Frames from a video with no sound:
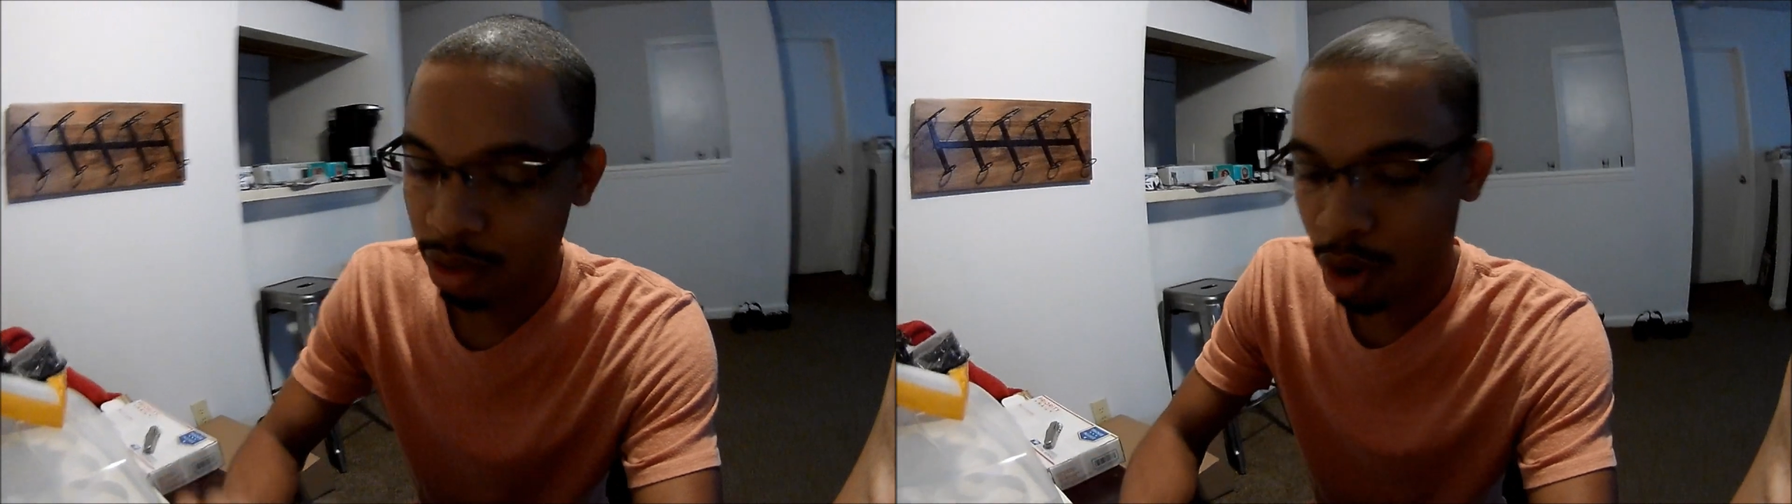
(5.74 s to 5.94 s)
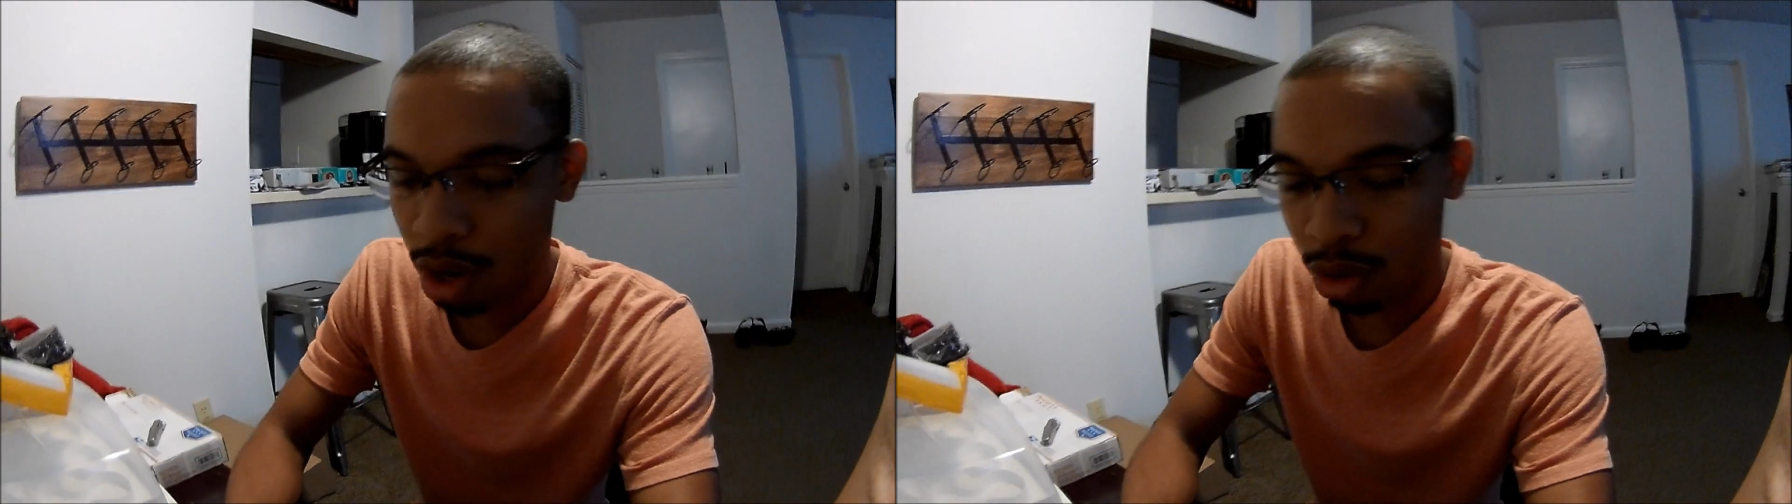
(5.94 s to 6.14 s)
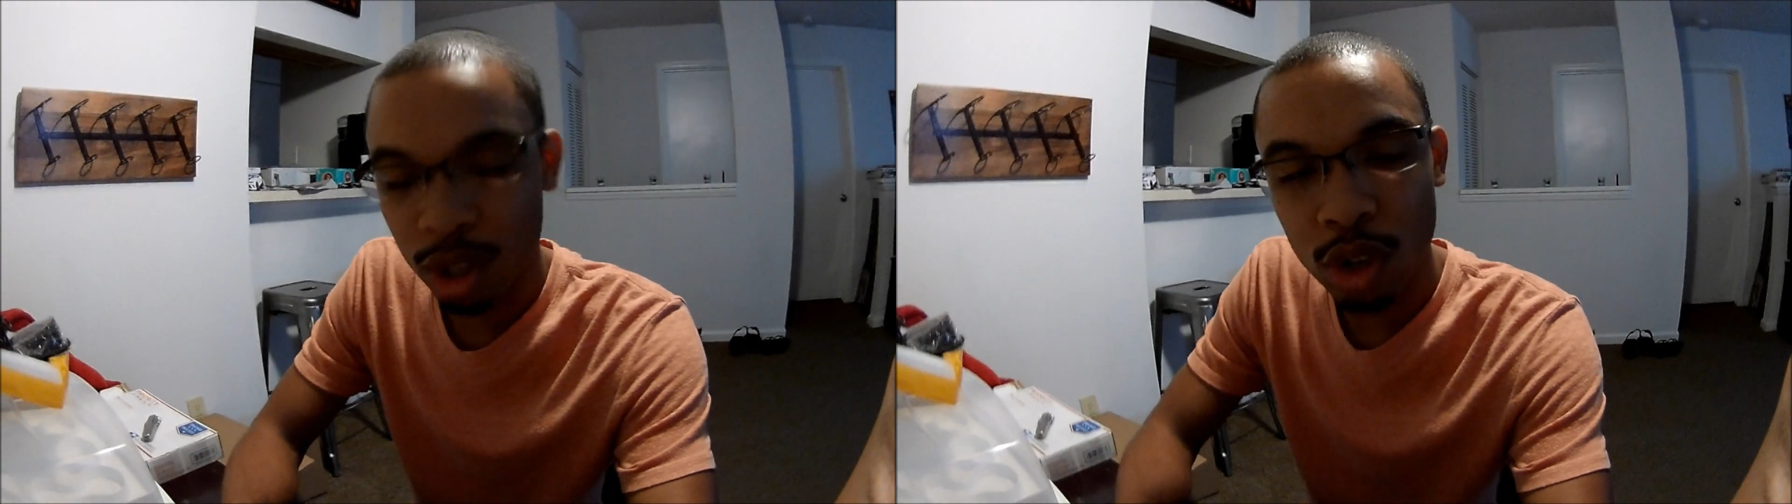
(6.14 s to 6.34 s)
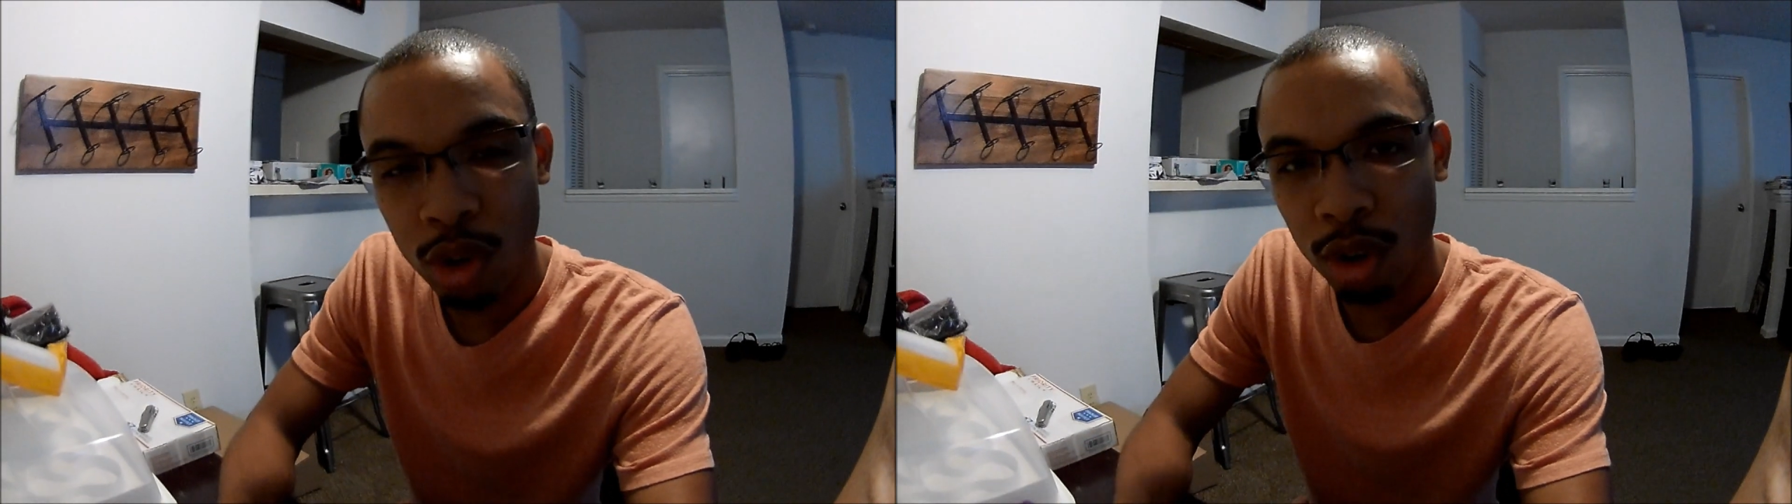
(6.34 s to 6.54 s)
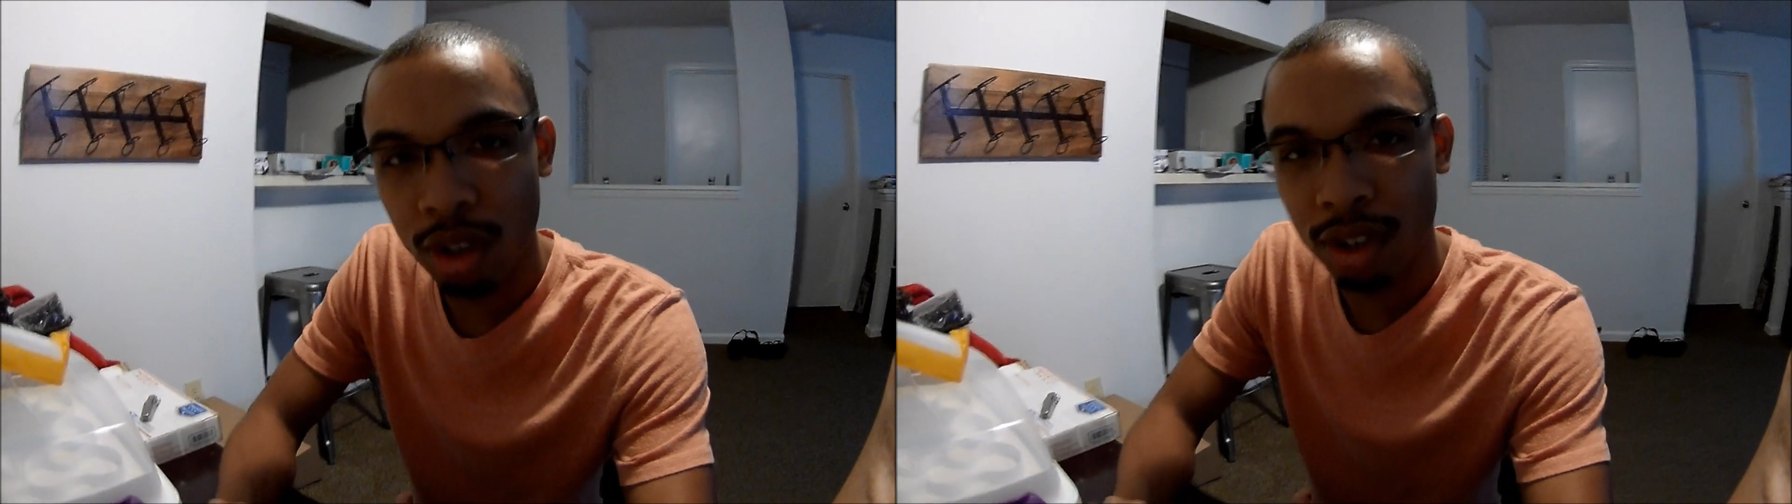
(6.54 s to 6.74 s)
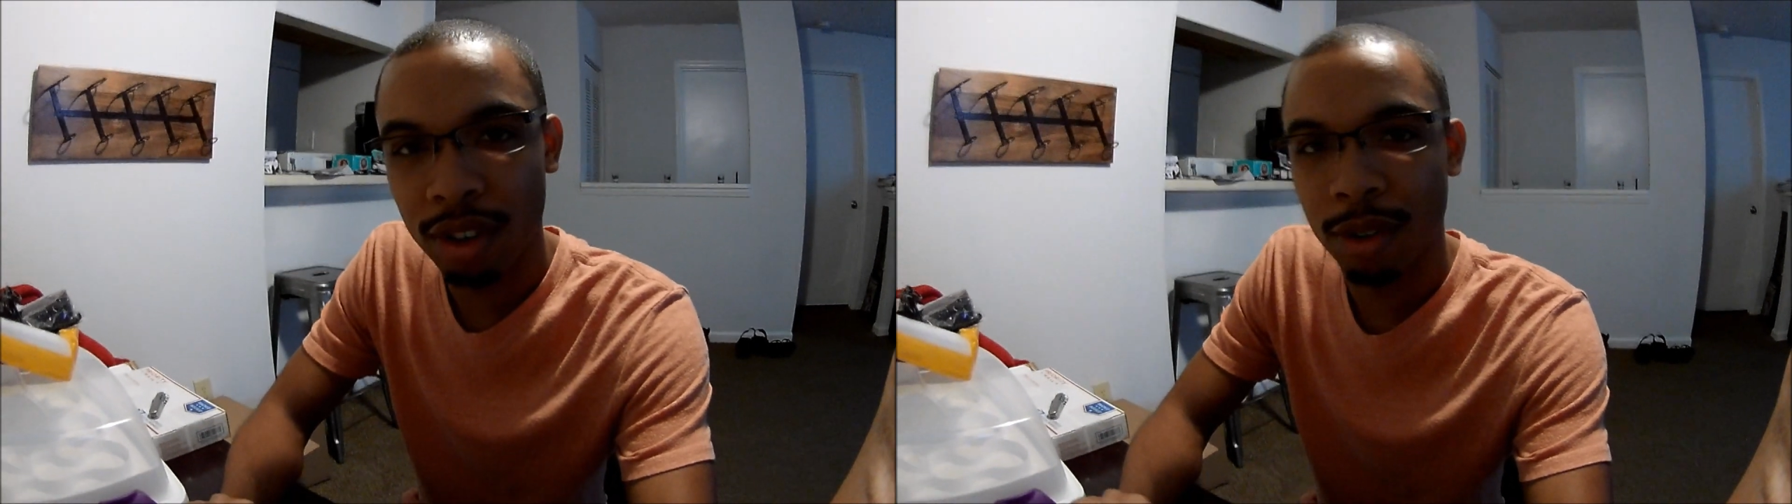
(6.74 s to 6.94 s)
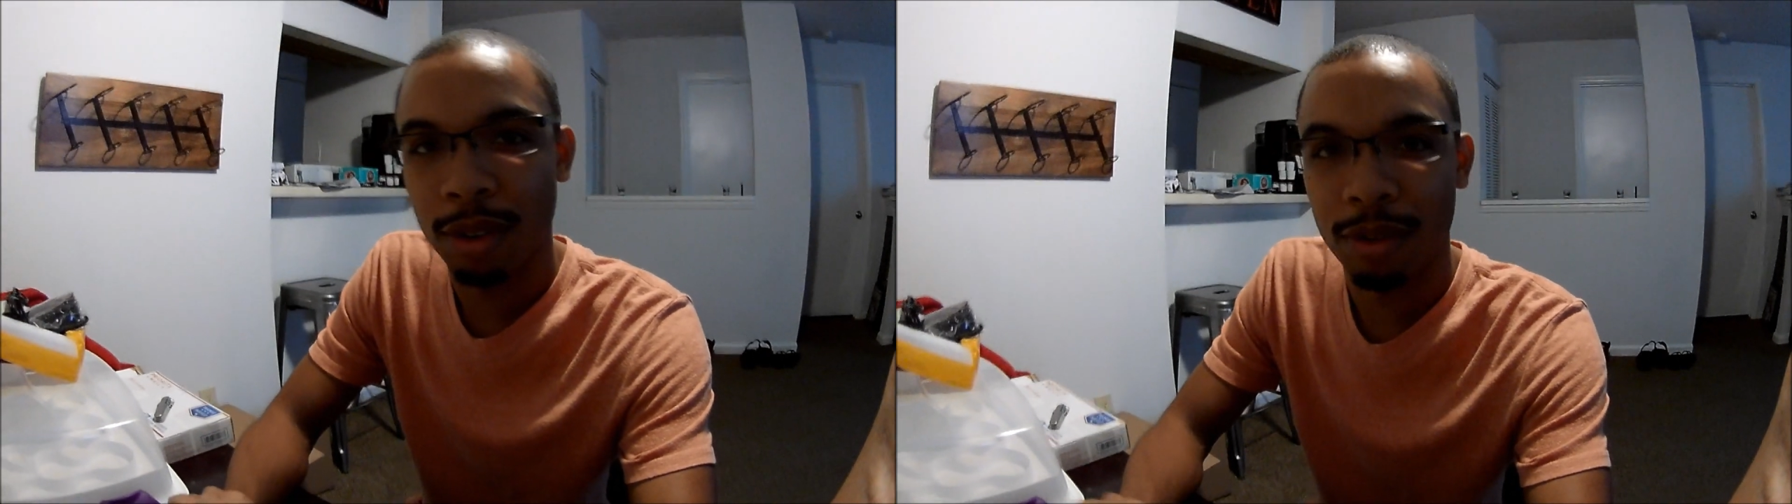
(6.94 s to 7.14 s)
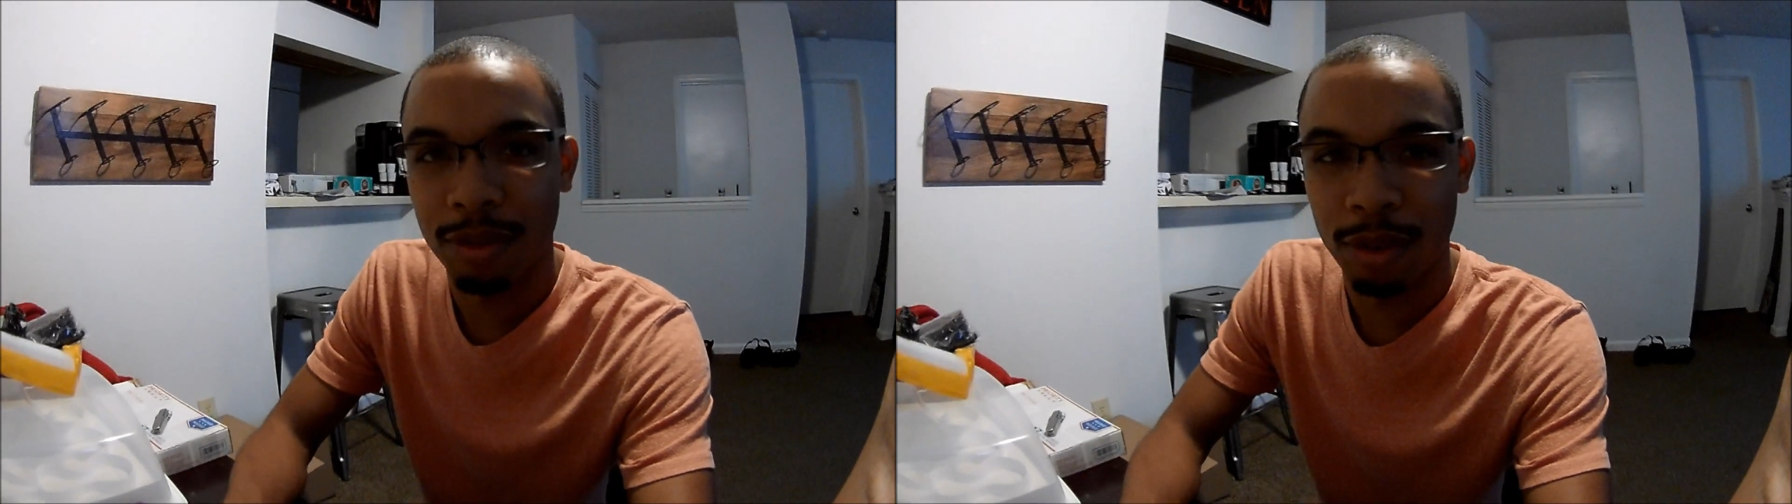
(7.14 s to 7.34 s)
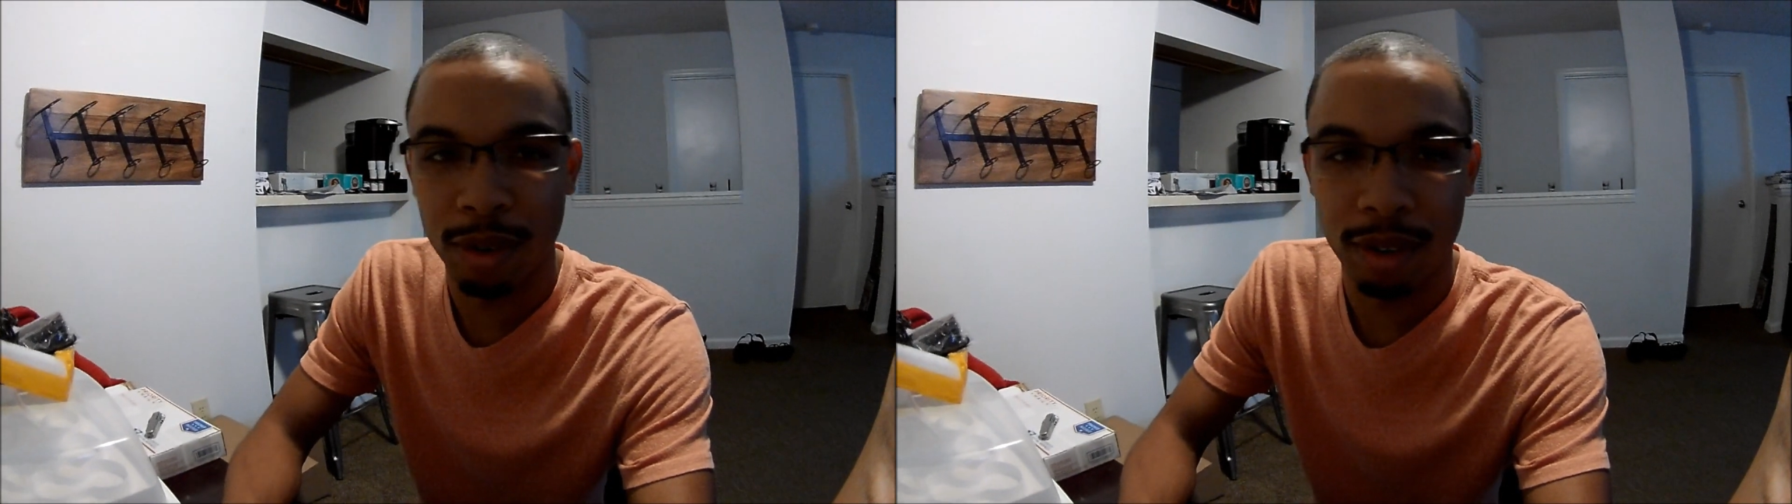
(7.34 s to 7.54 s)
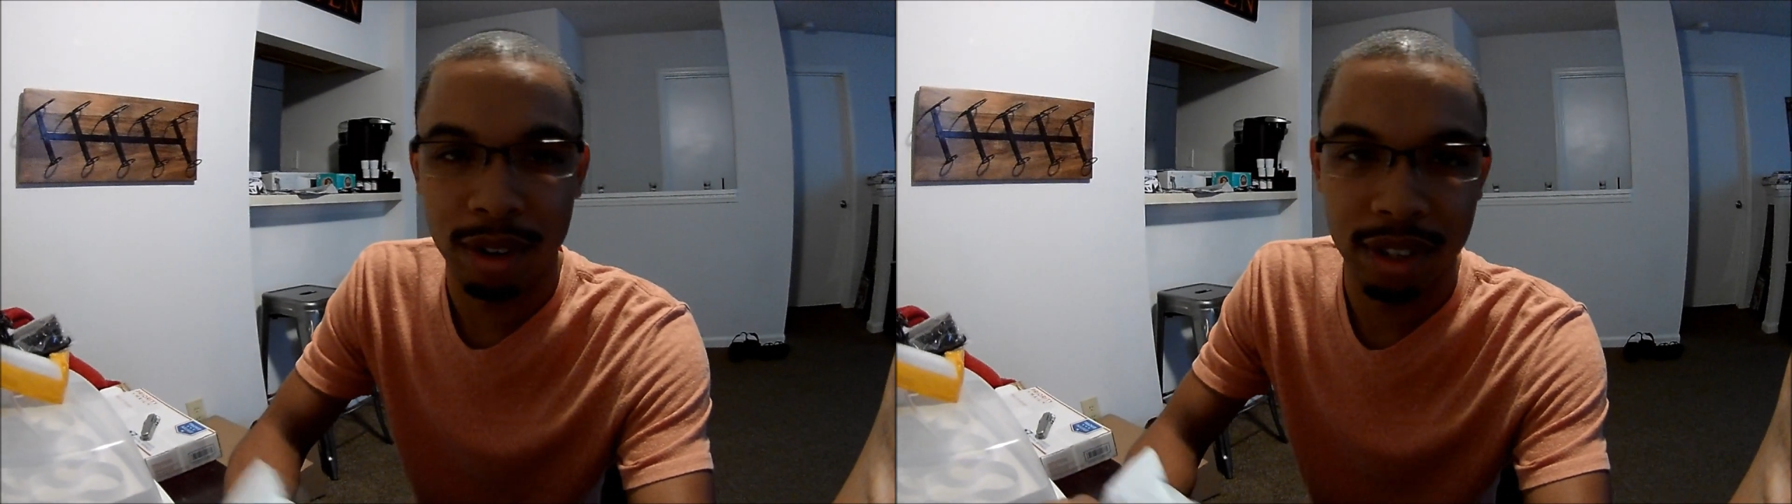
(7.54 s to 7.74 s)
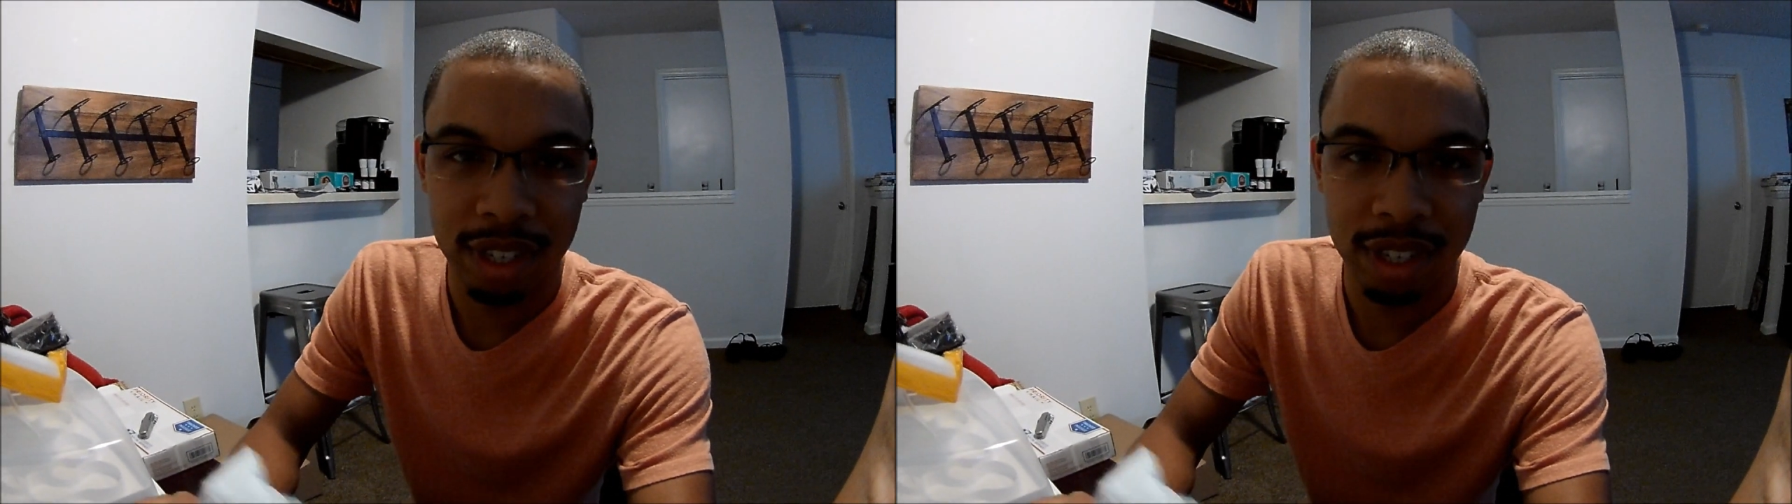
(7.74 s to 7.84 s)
Throttle Controller for